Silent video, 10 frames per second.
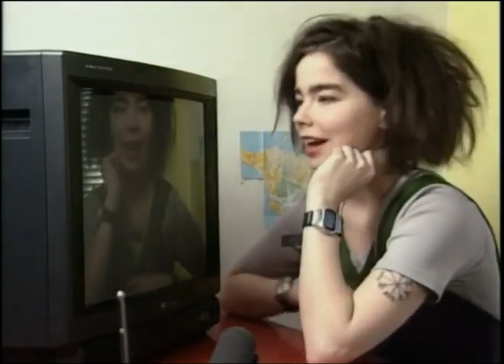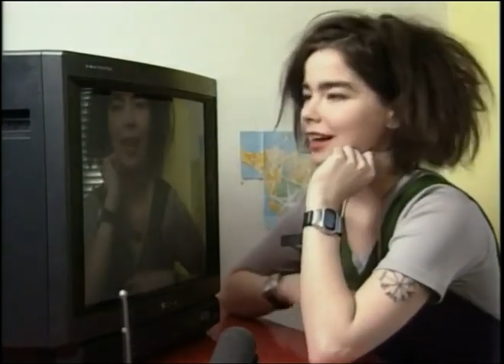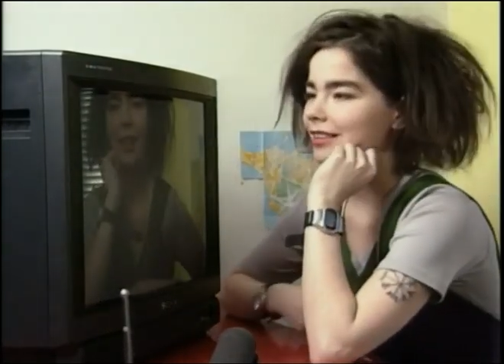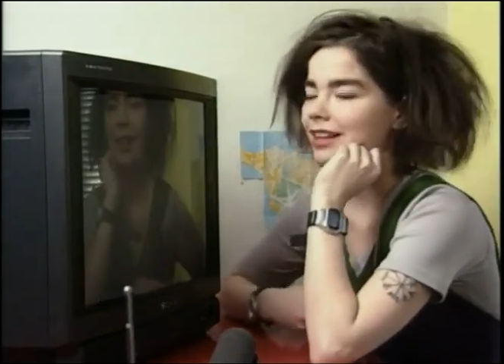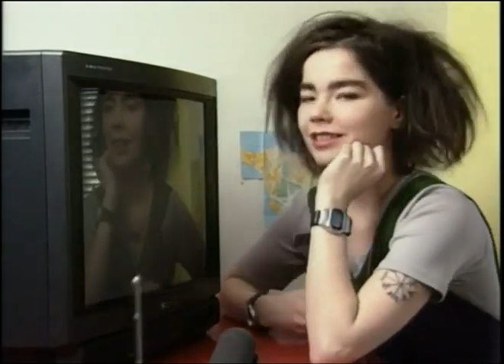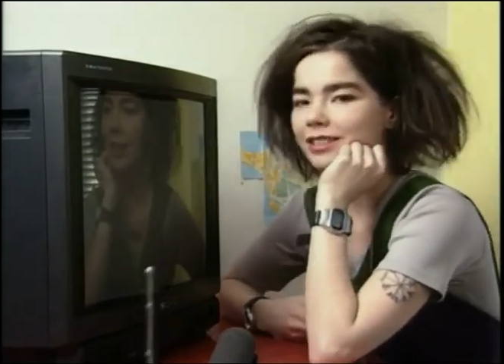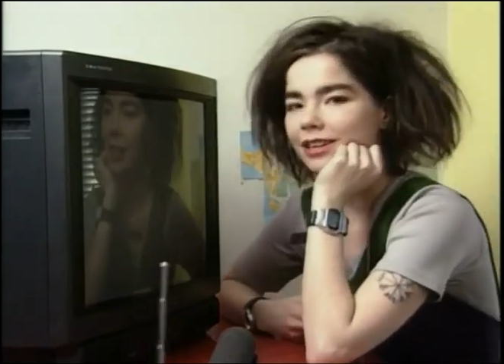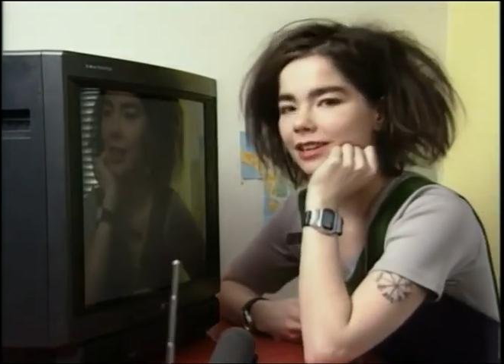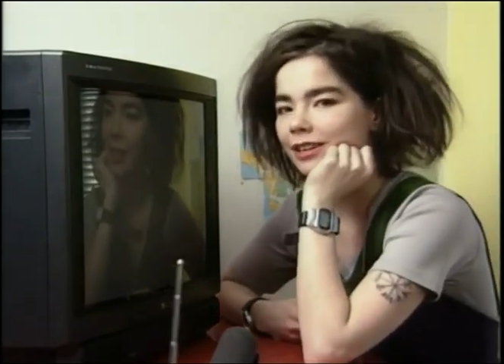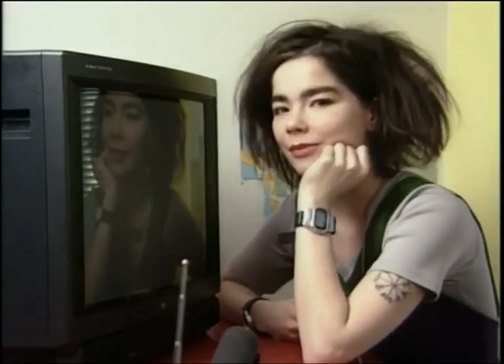And
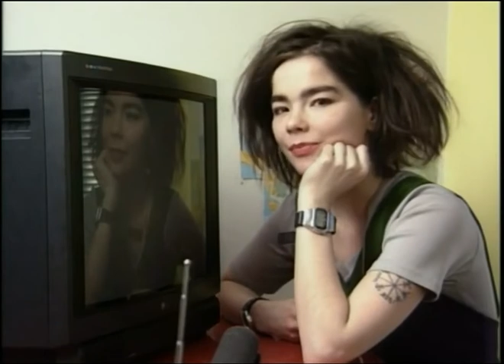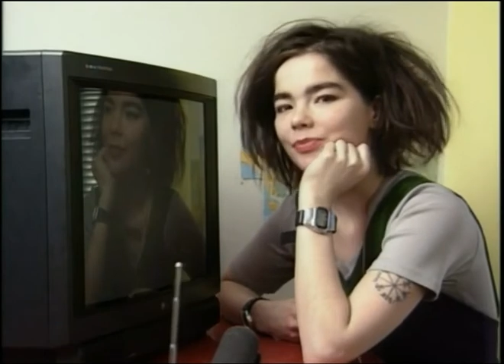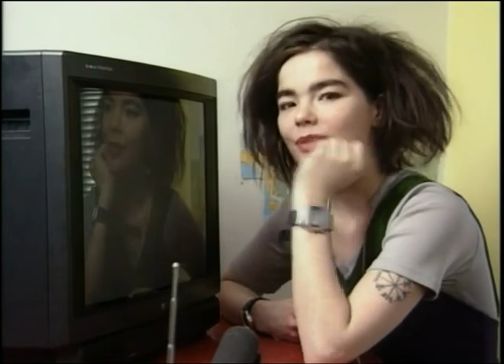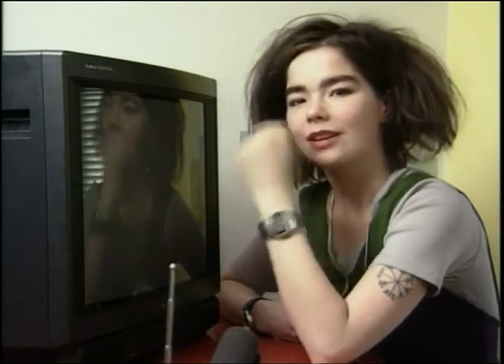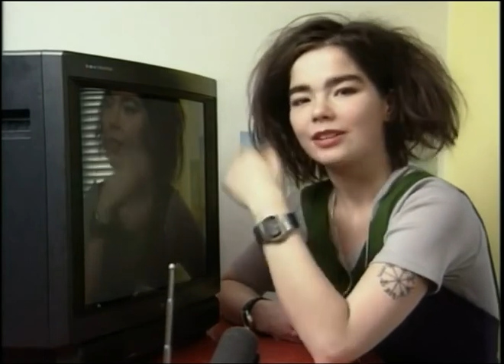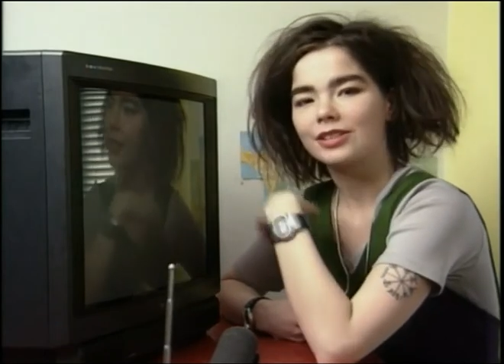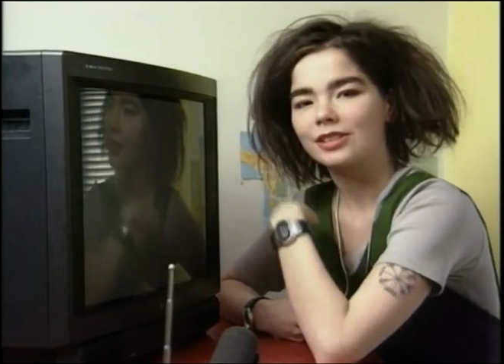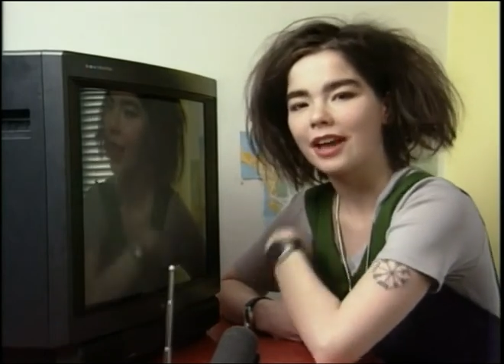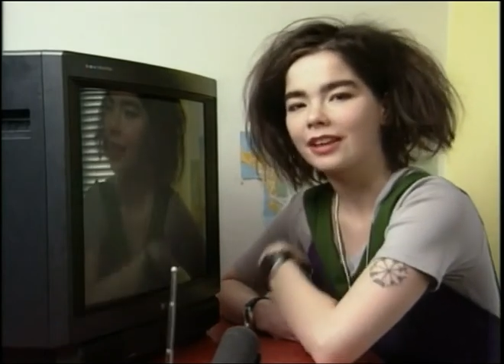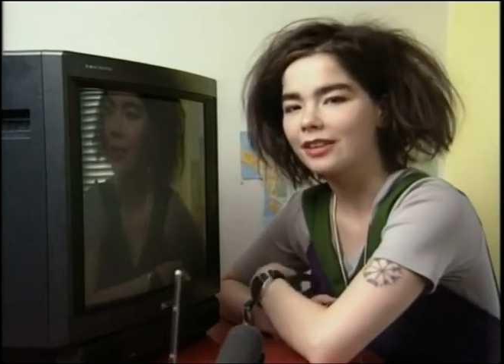that's the
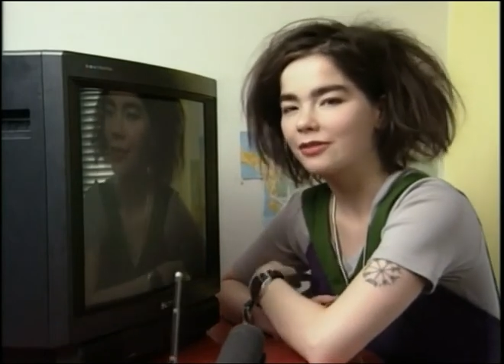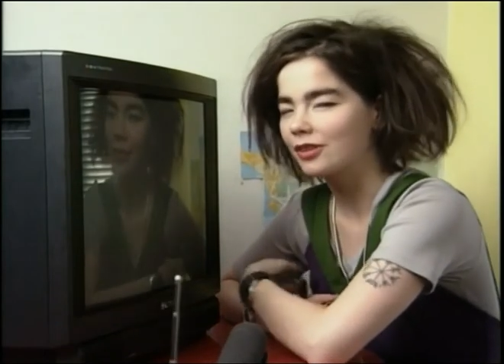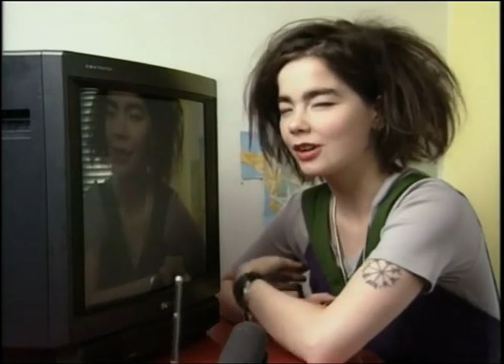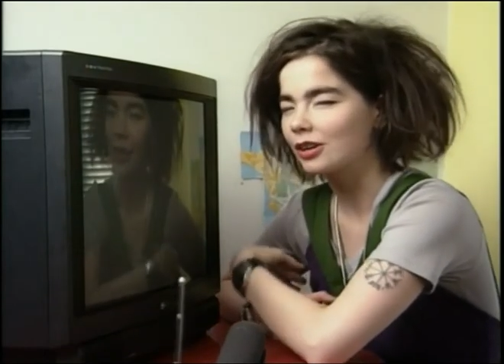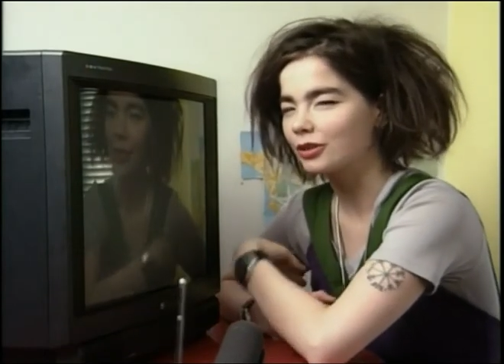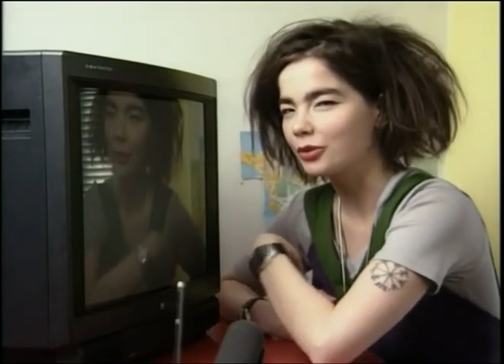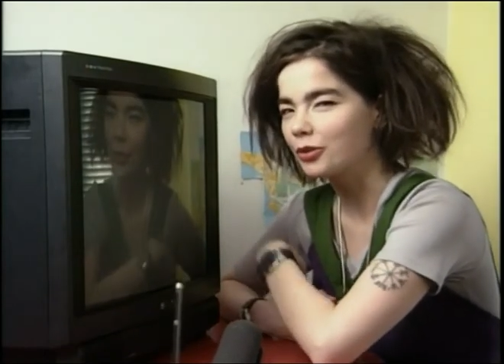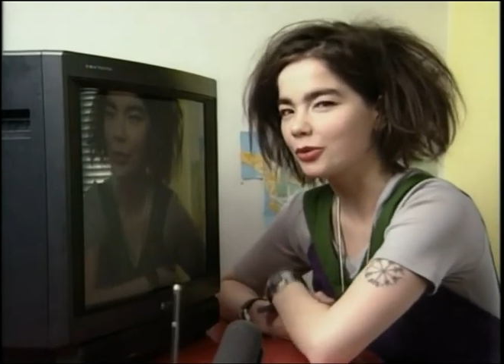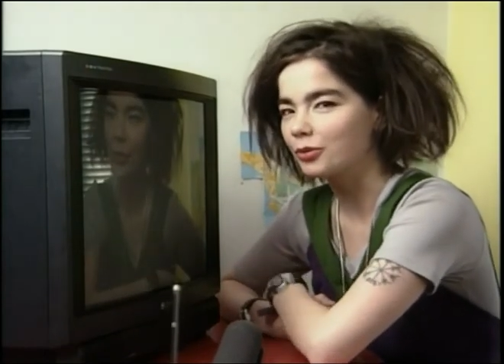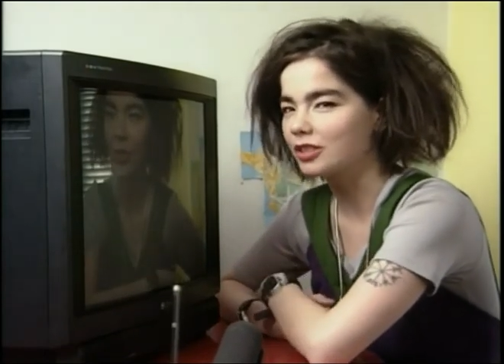scientific
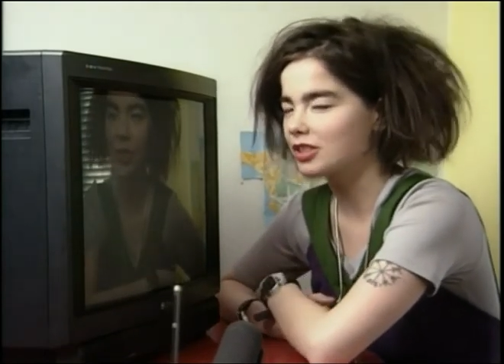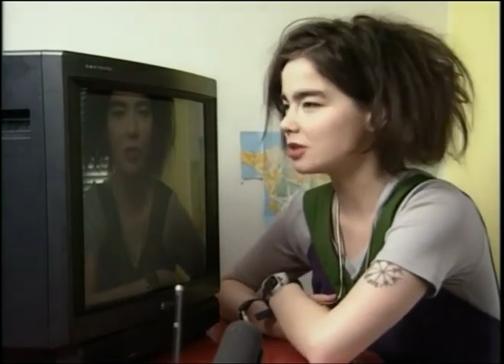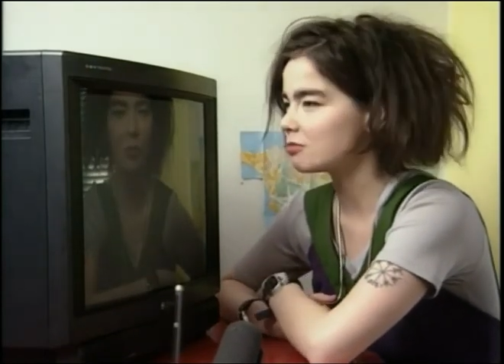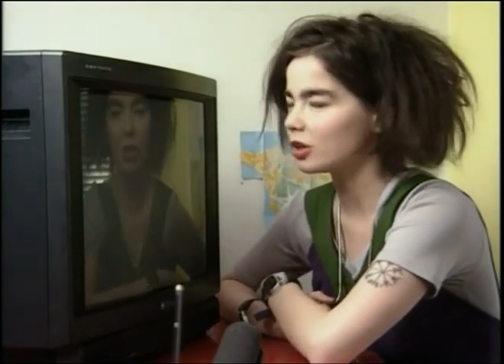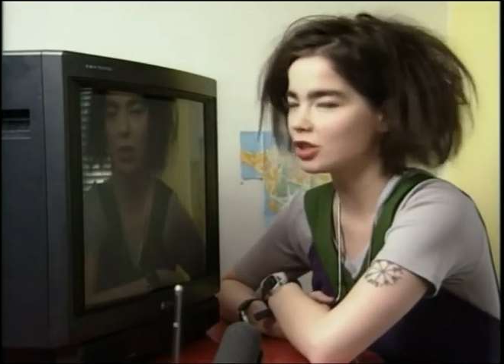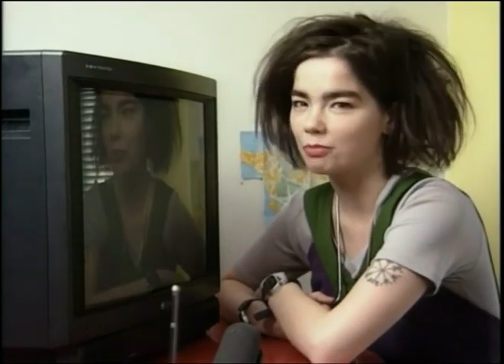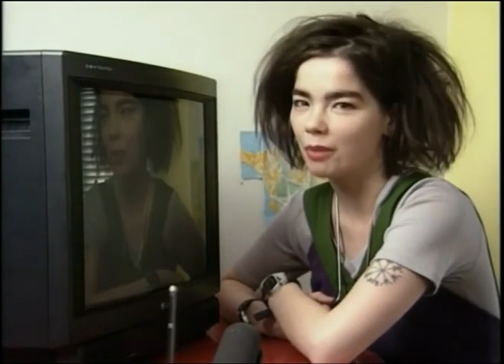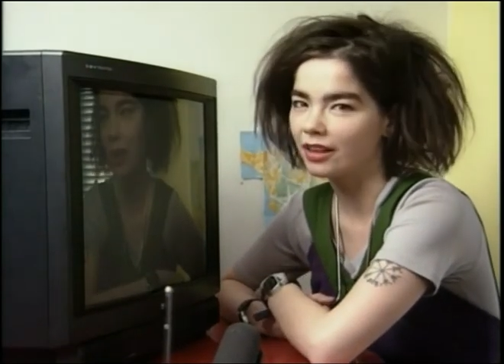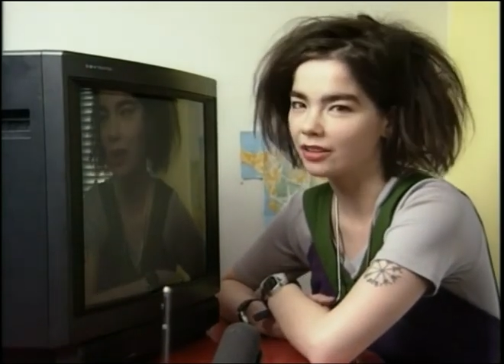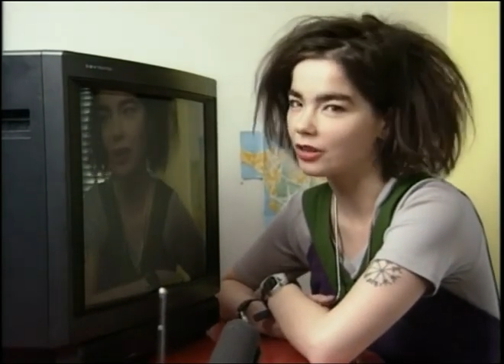truth, which is much
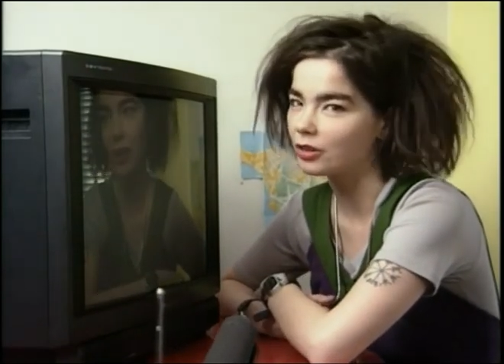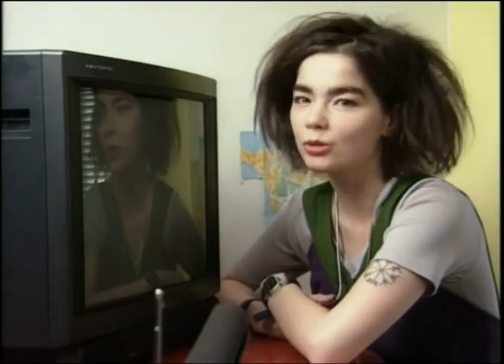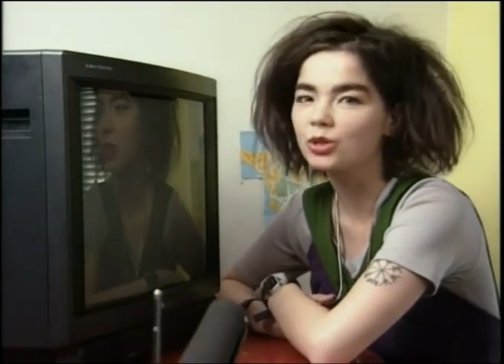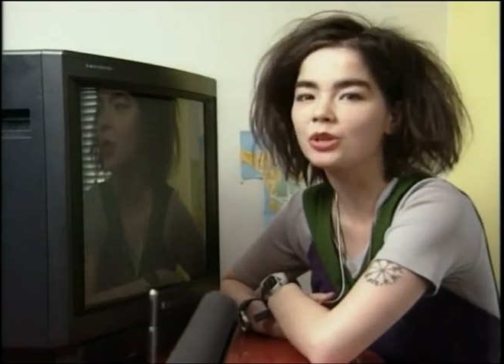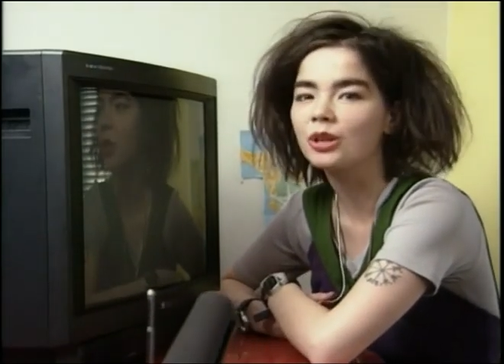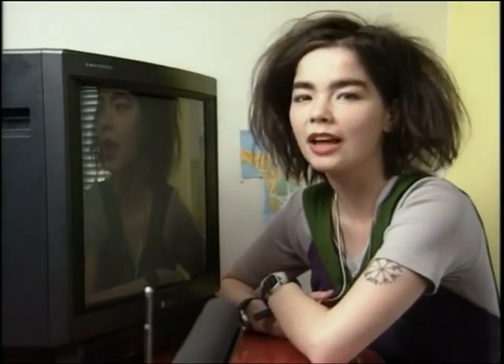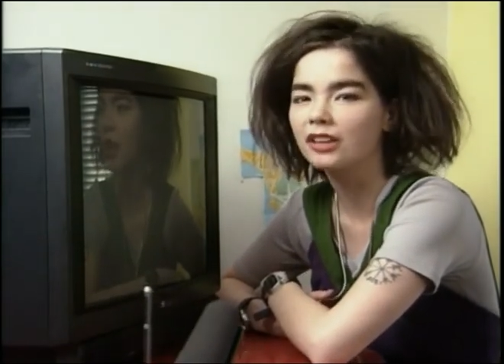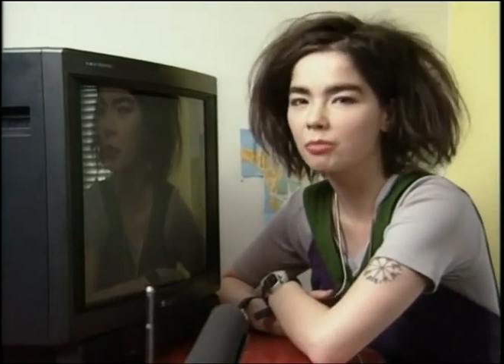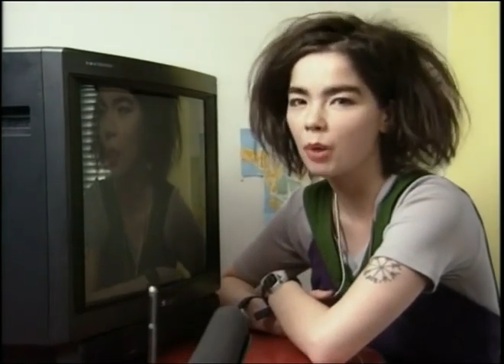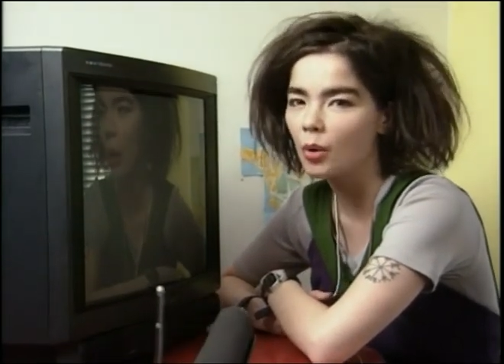better. You shouldn't
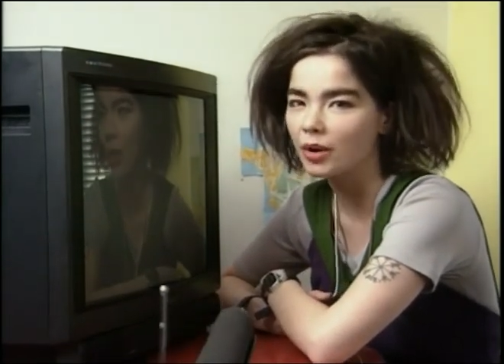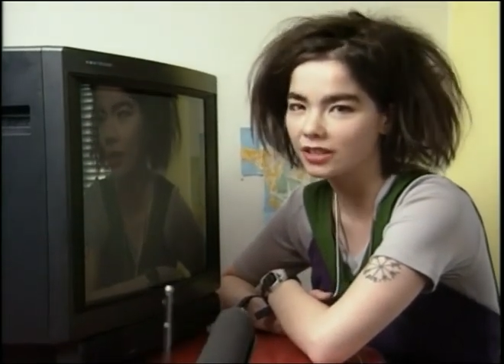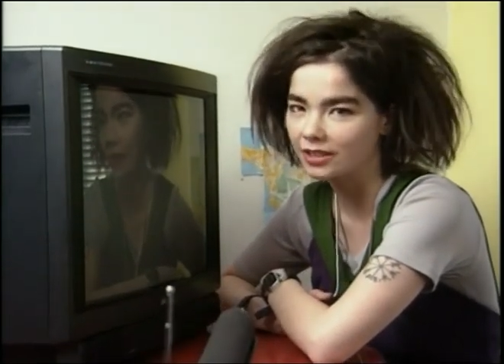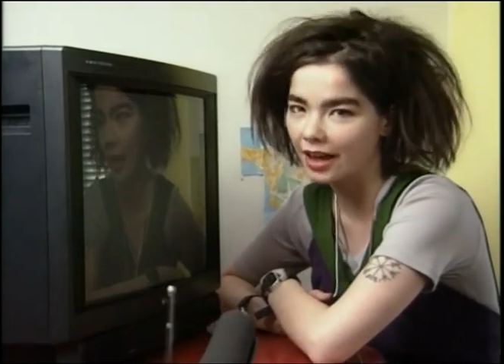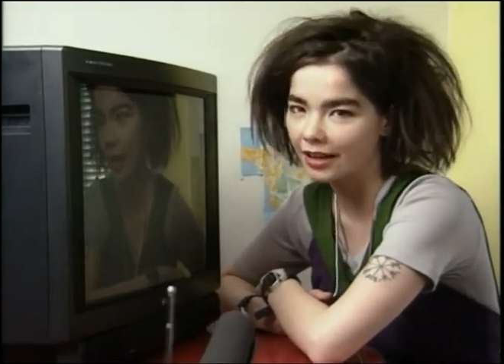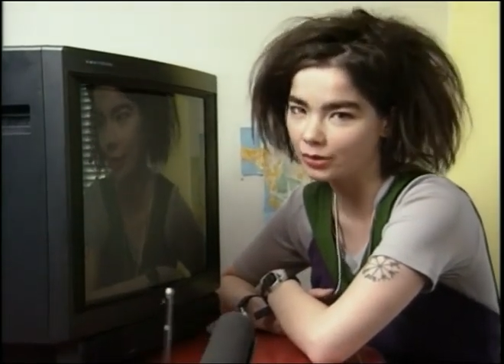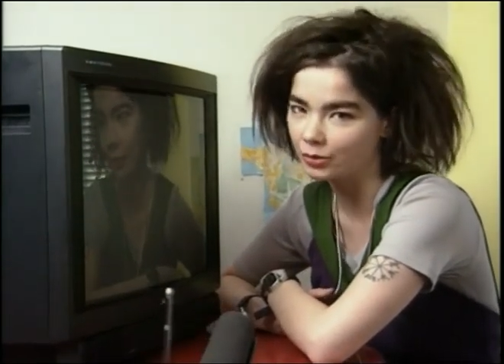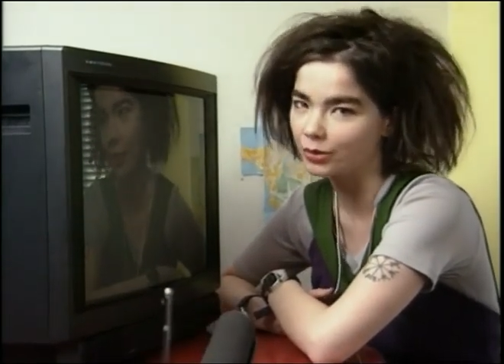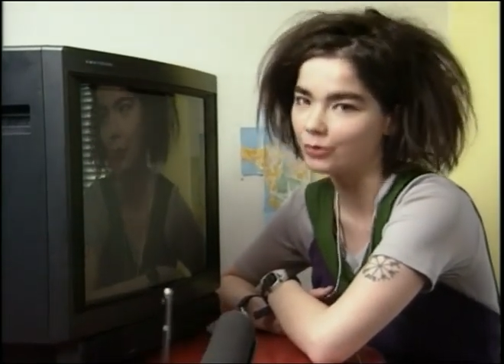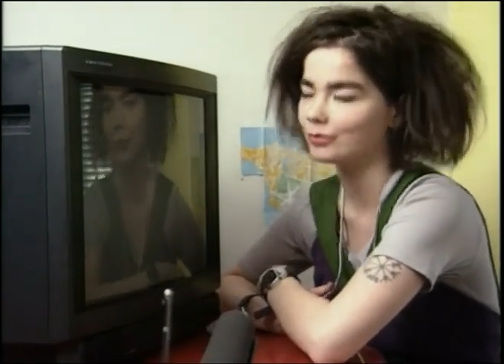let poets lie
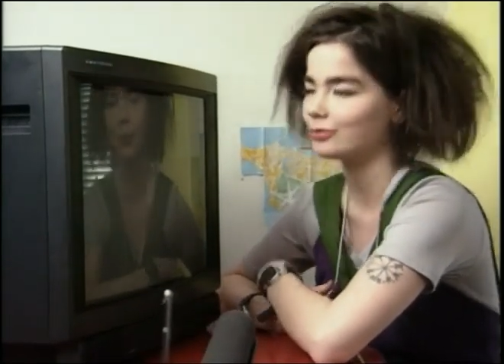to you.